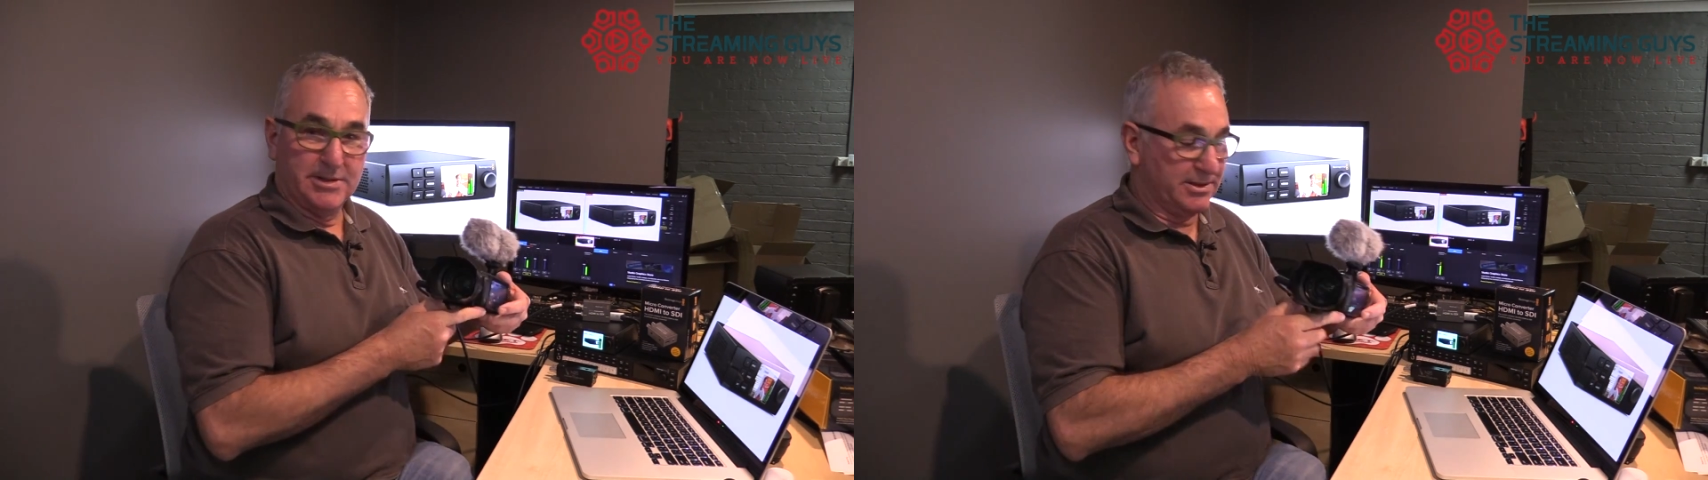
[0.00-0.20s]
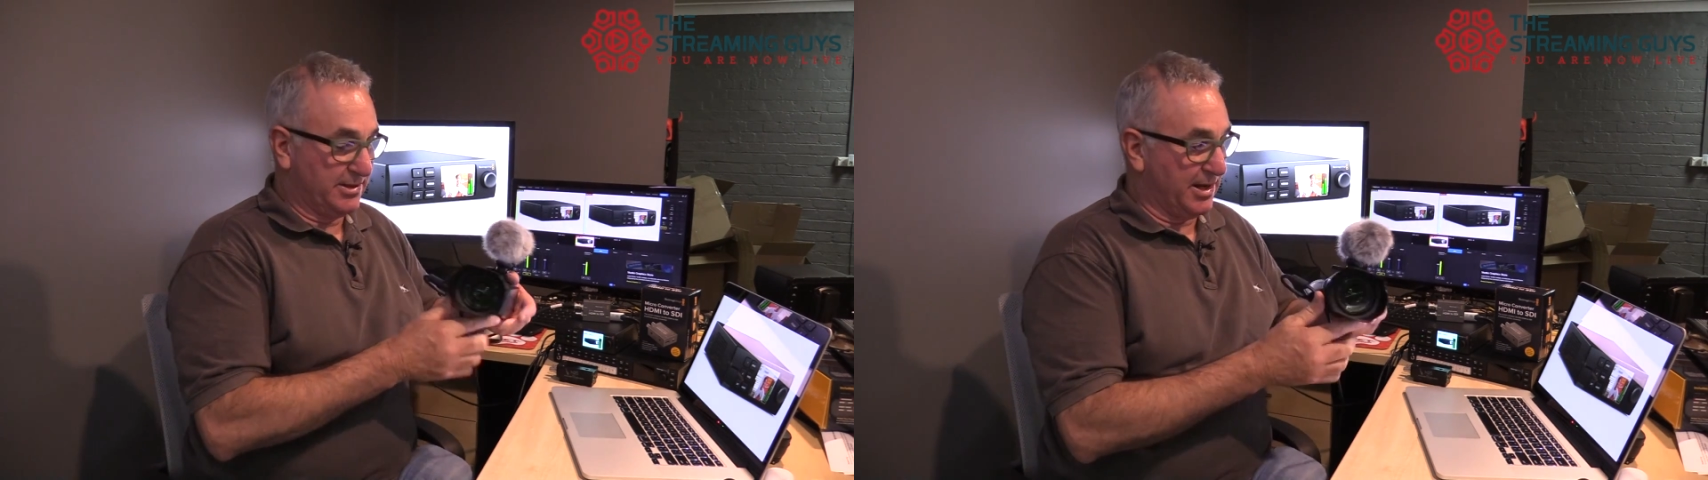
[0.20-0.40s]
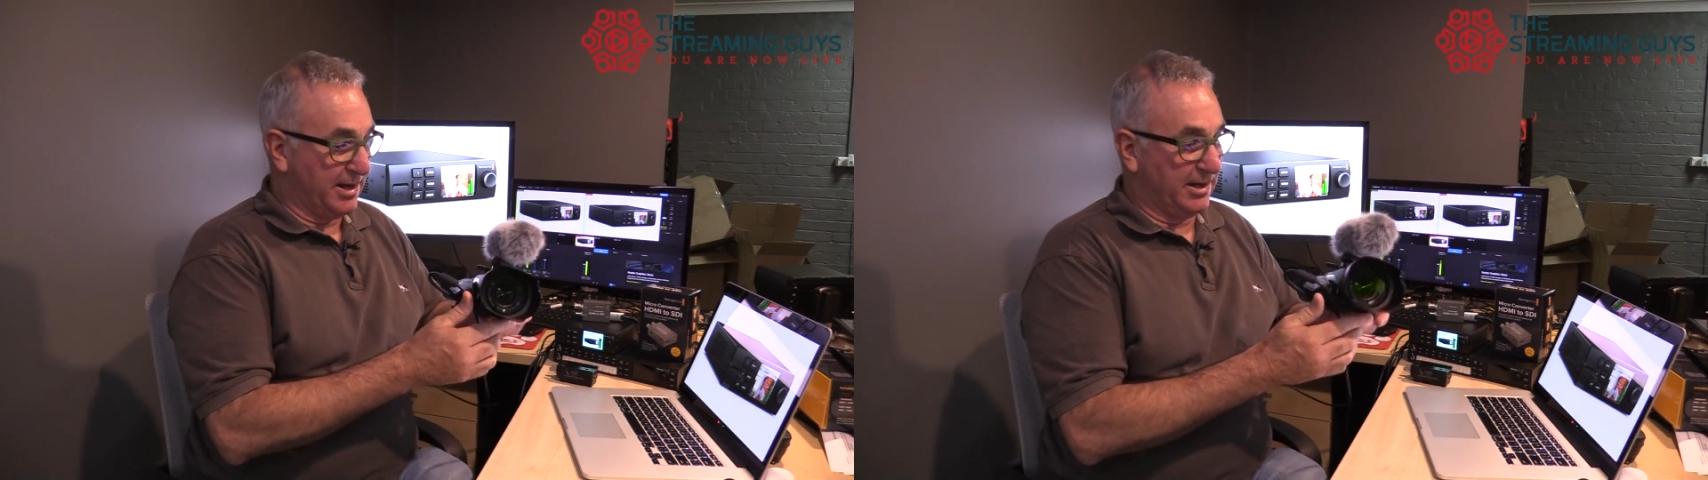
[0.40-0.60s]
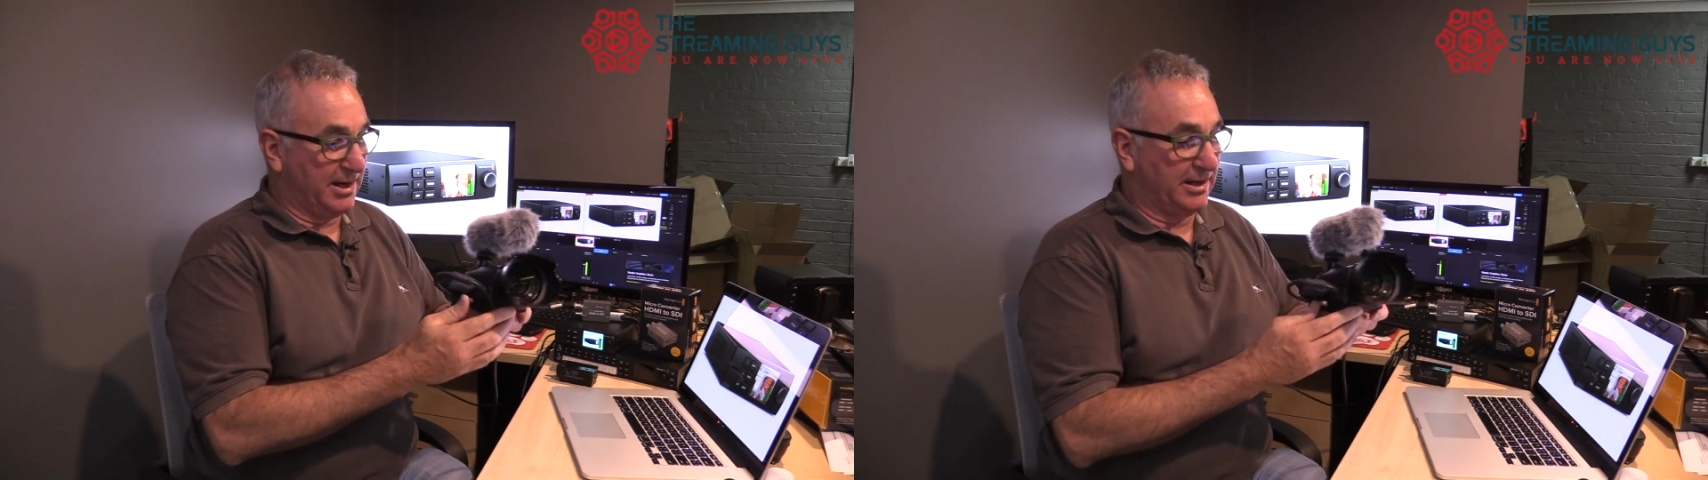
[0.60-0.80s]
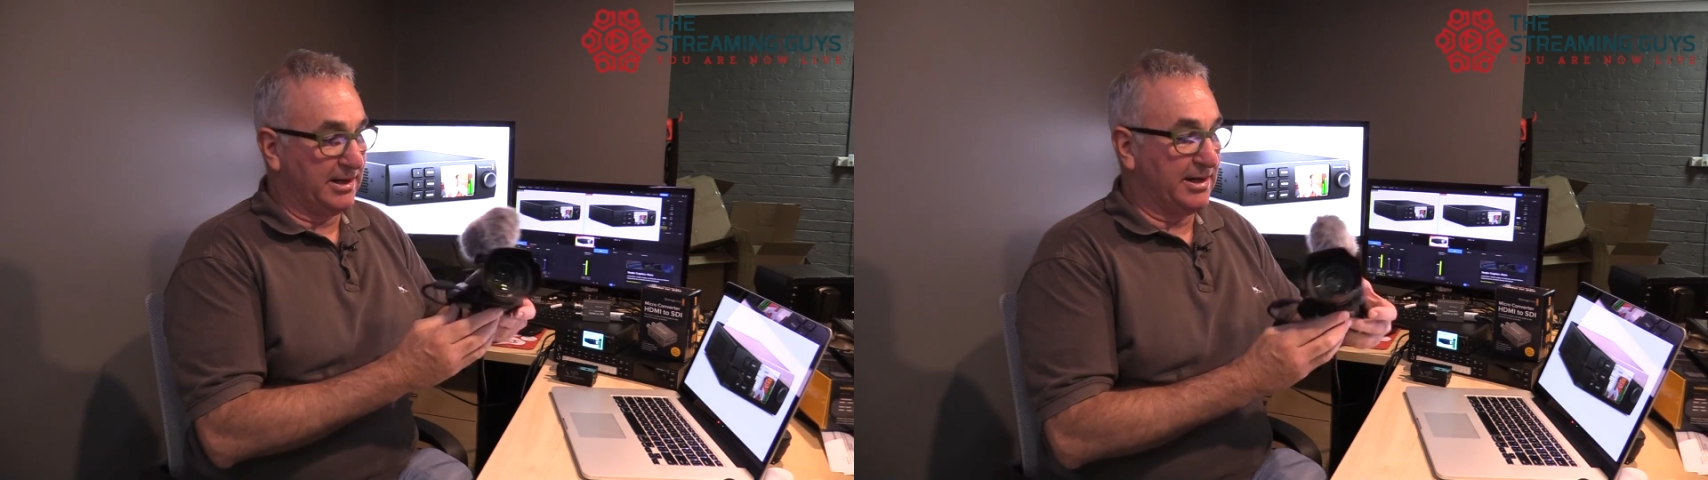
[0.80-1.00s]
just
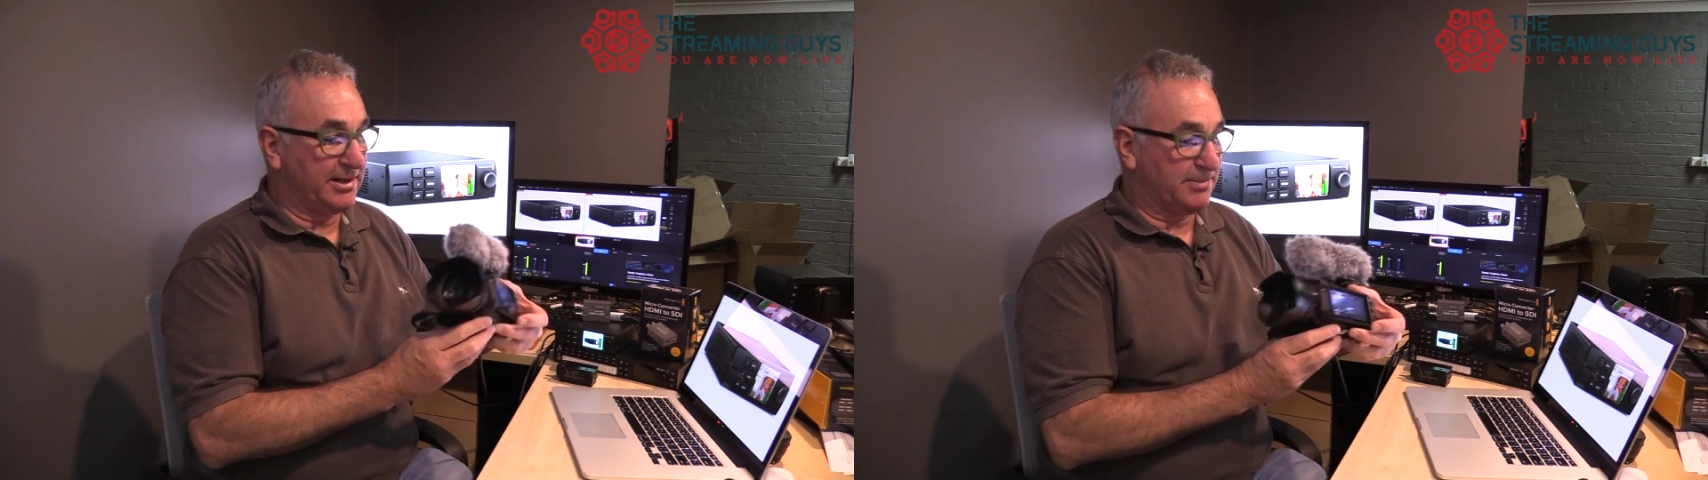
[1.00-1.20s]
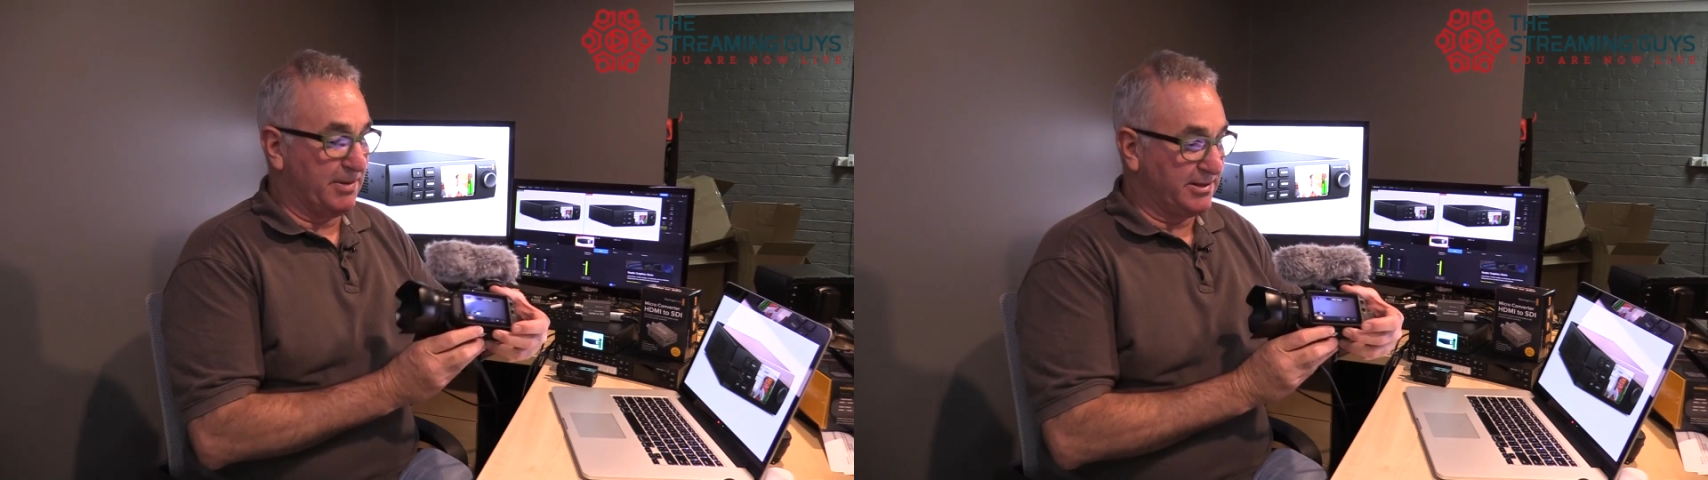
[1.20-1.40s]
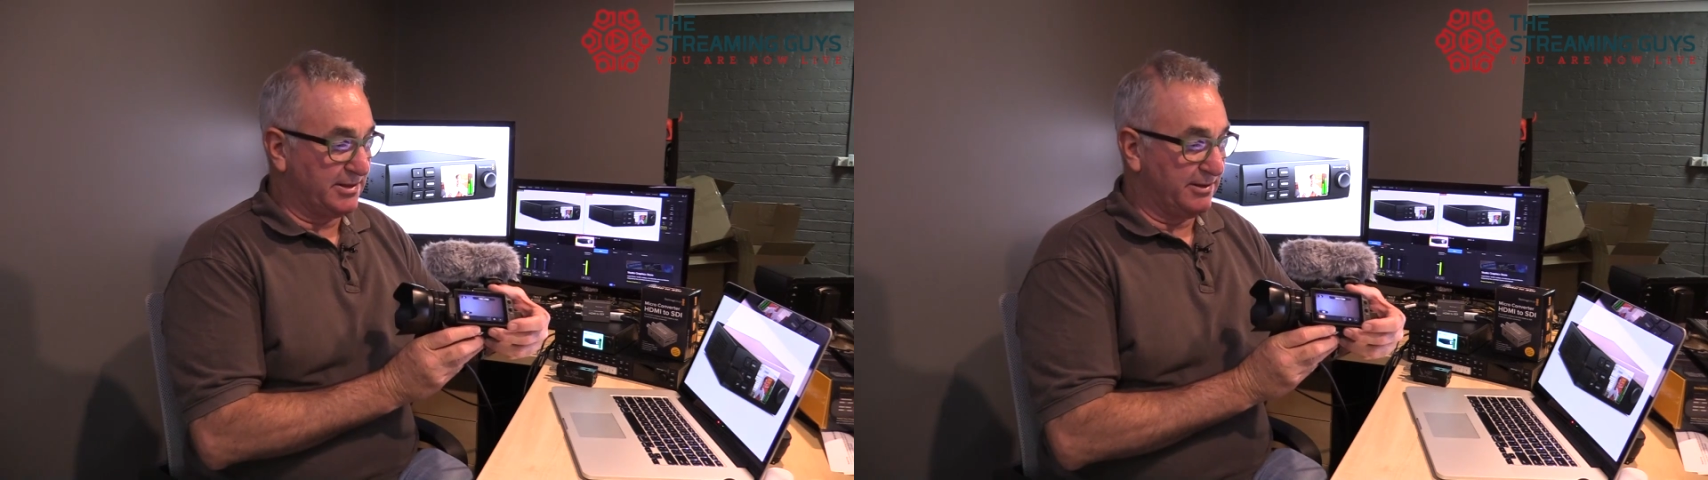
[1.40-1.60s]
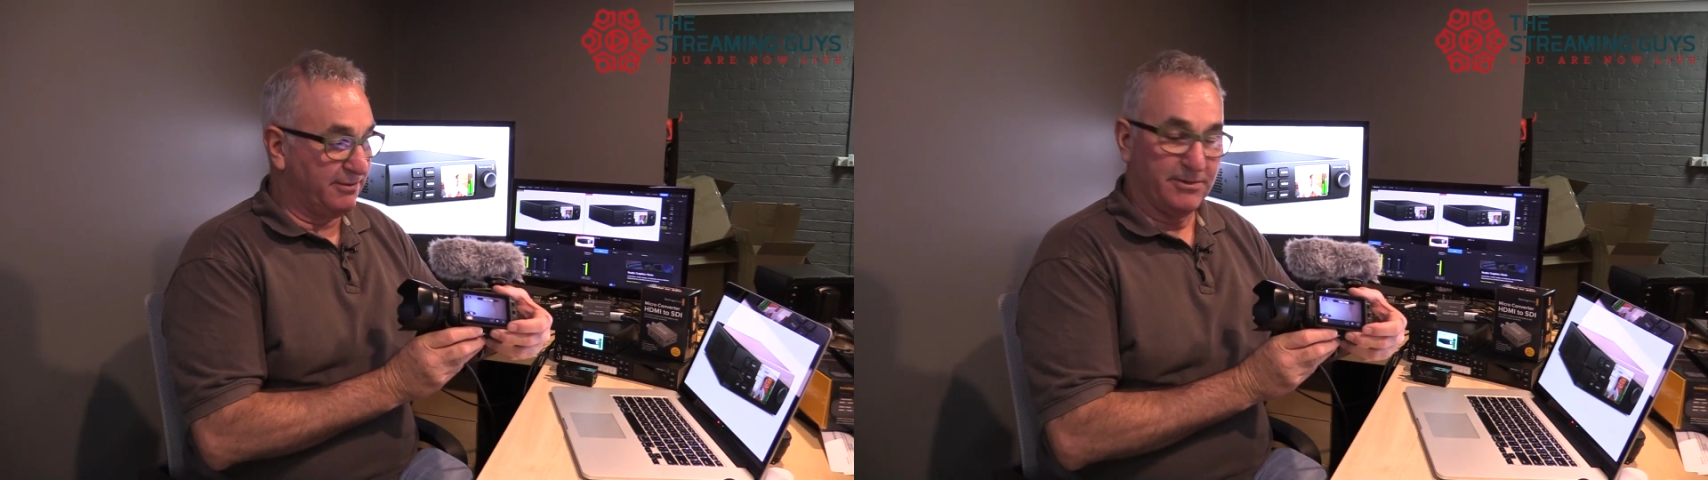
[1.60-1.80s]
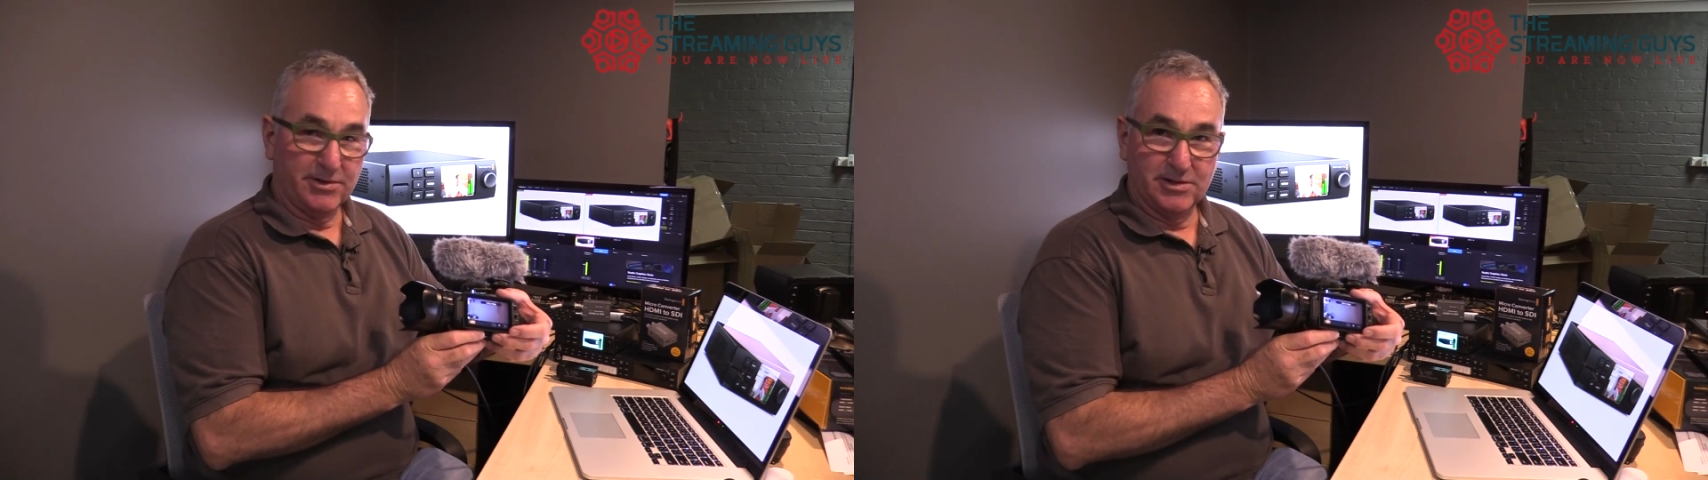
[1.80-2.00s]
an inexpensive